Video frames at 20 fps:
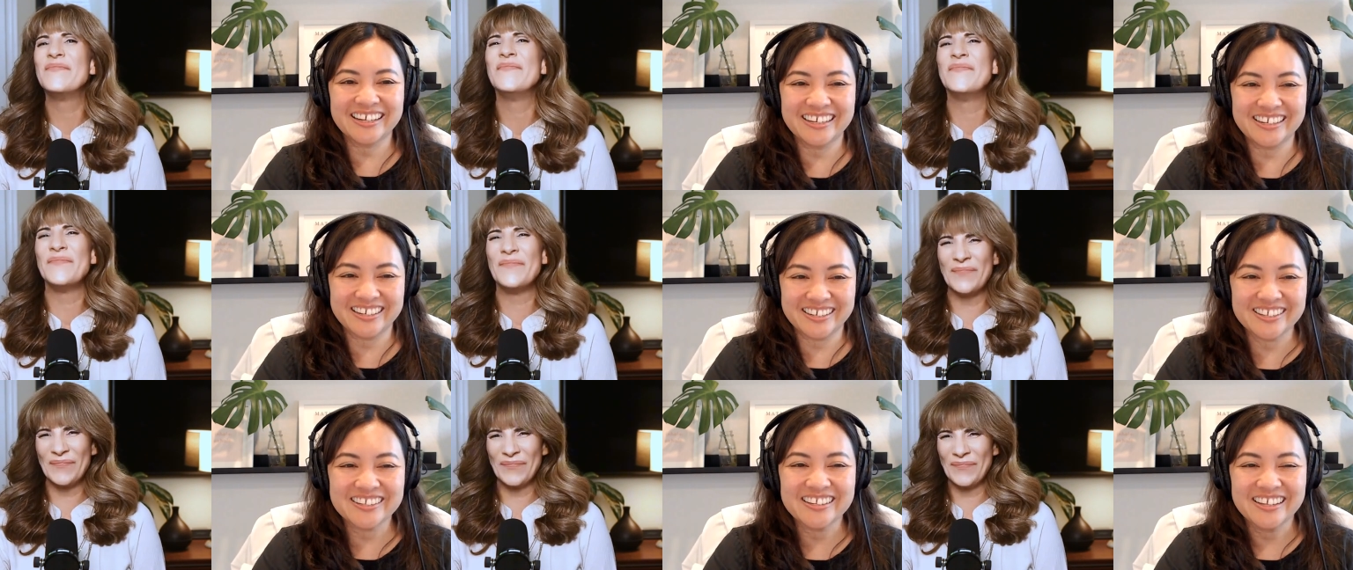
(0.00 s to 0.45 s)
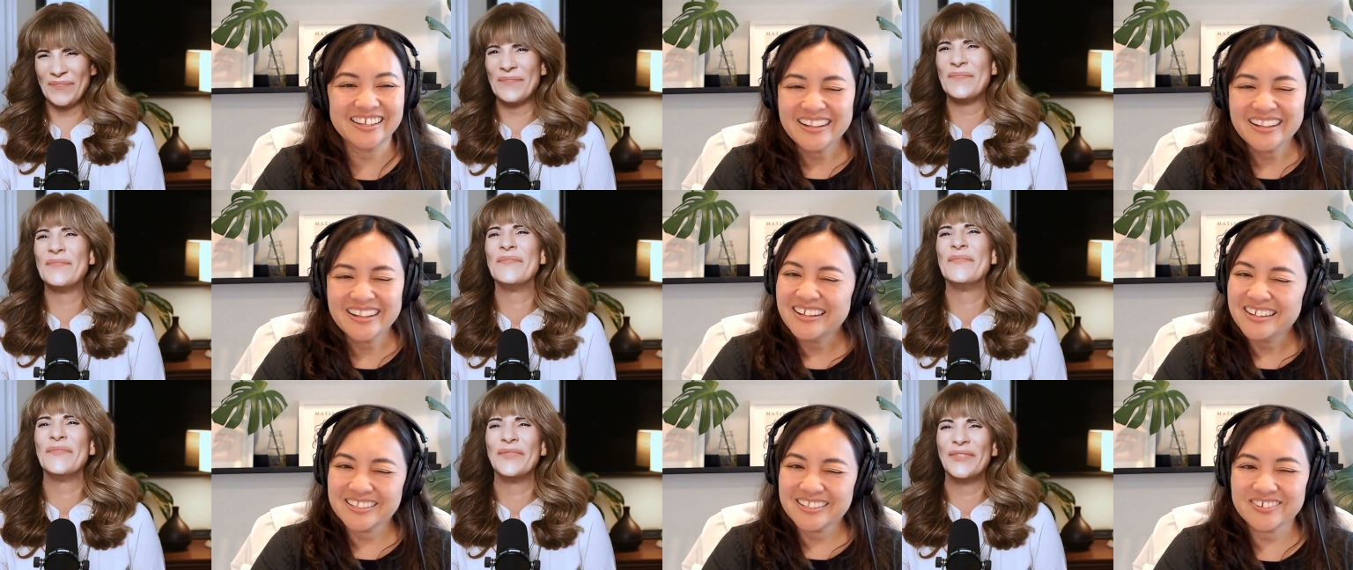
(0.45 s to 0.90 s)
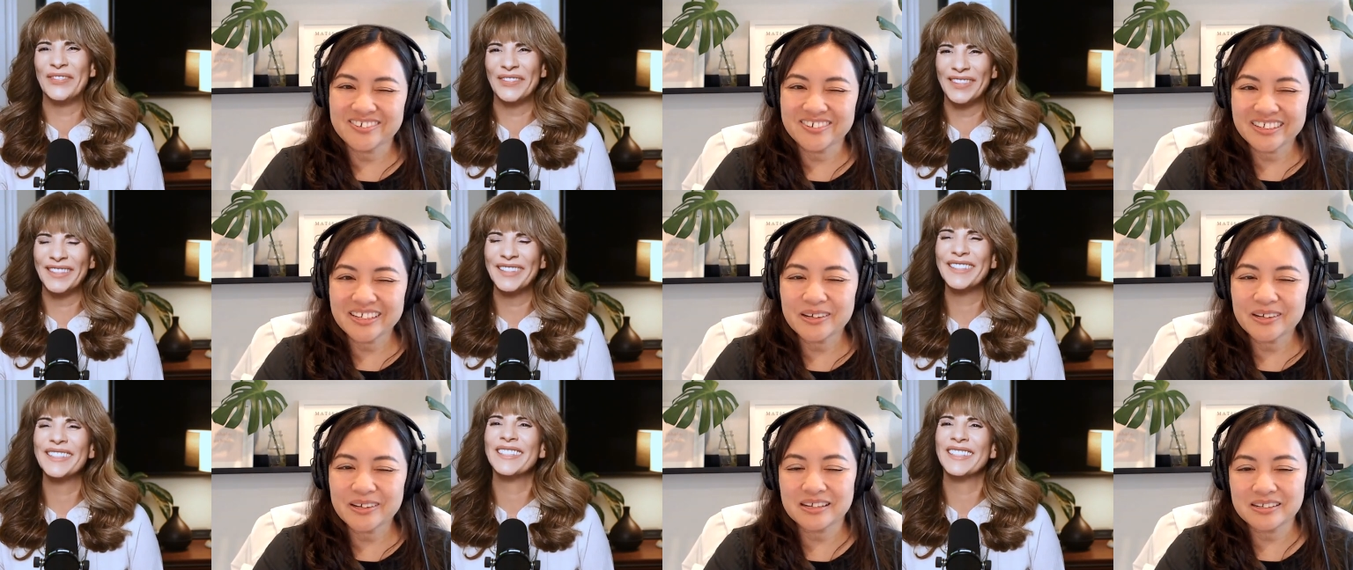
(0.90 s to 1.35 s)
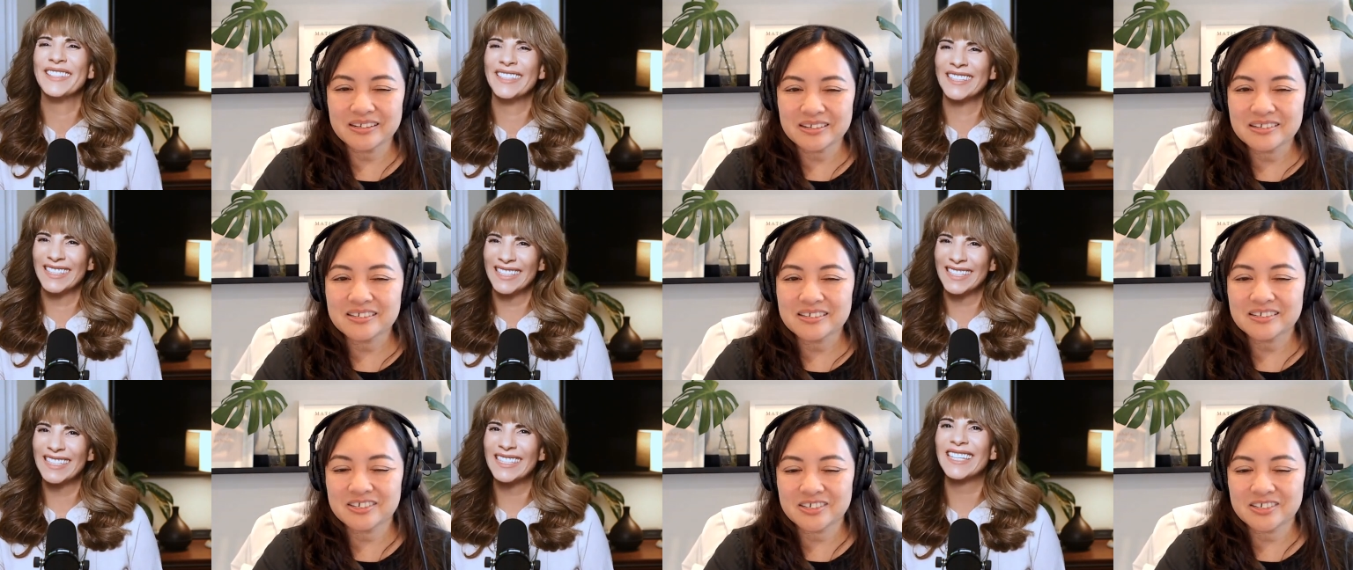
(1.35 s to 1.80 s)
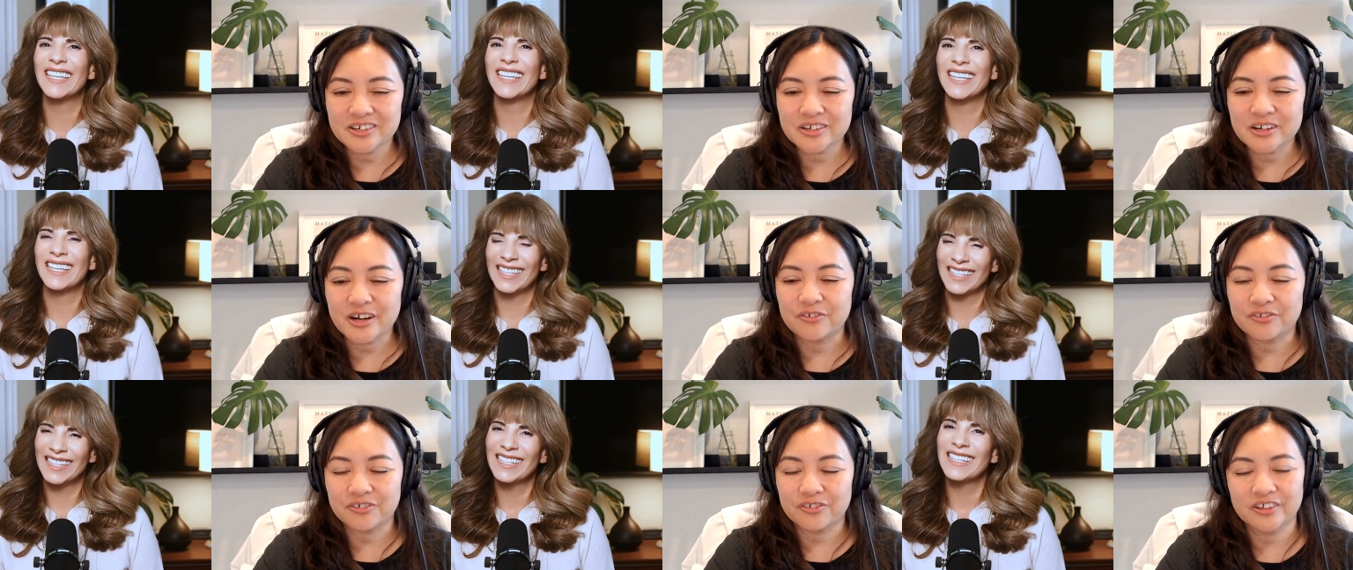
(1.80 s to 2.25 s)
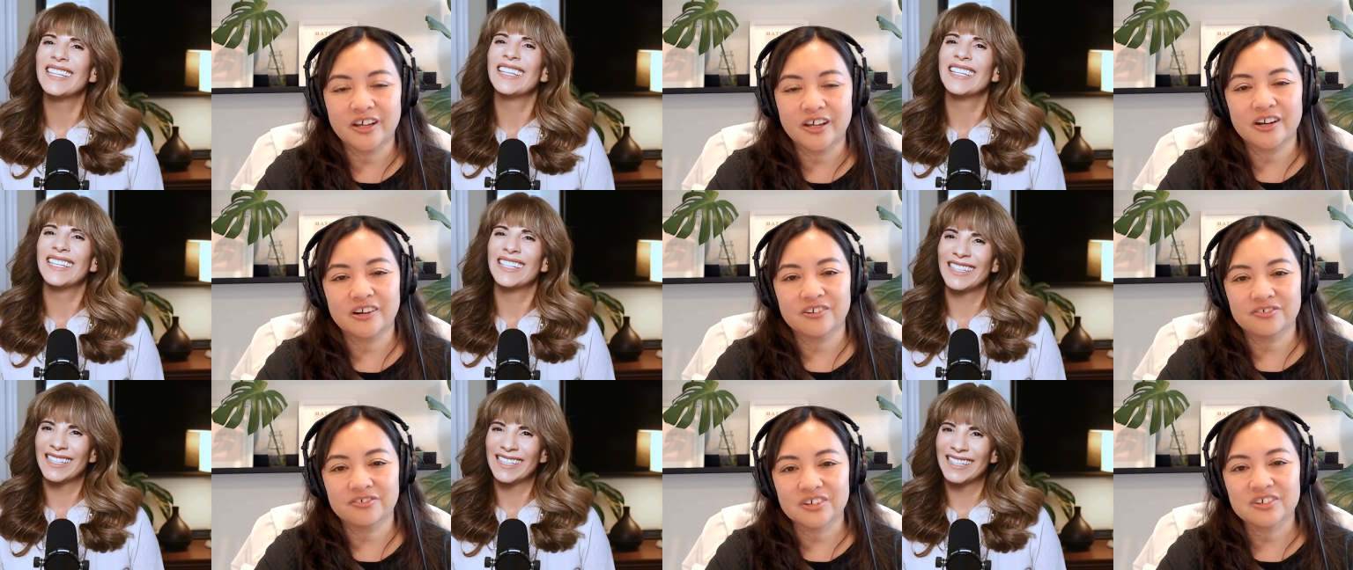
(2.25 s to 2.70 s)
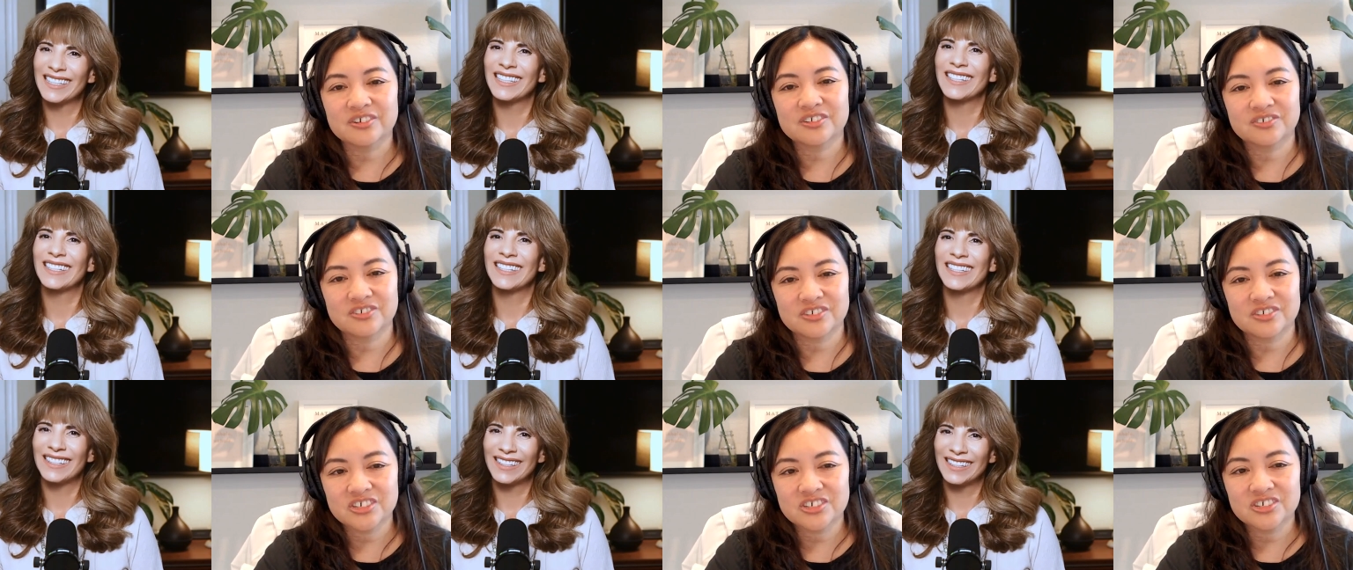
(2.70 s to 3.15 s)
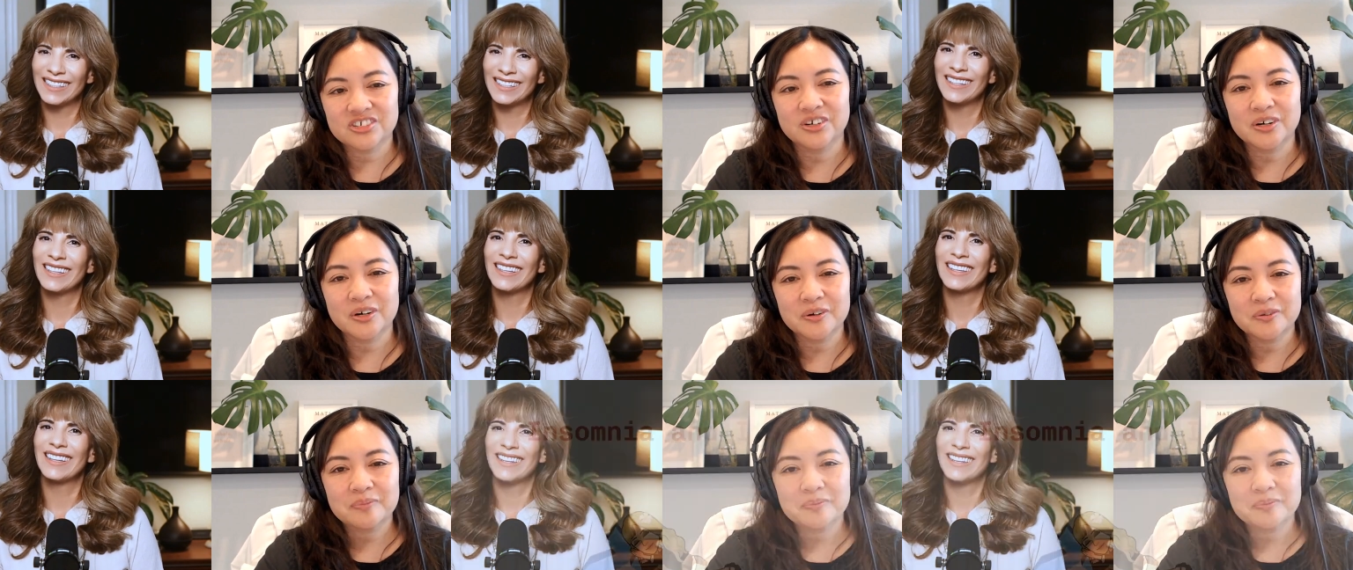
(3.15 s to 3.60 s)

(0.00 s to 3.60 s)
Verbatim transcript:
Speaker 1: and it's really it's a turnoff for a lot of folks for sure.